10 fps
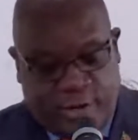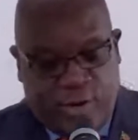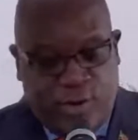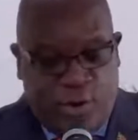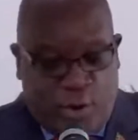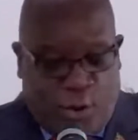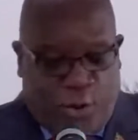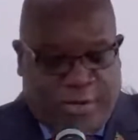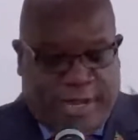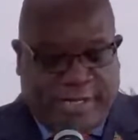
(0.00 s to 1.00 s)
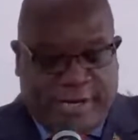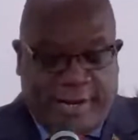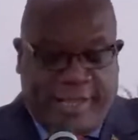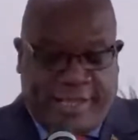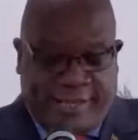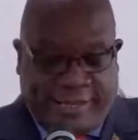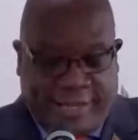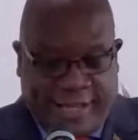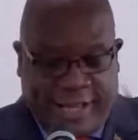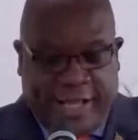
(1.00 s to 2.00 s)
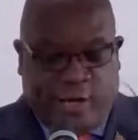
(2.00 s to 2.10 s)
know that the league had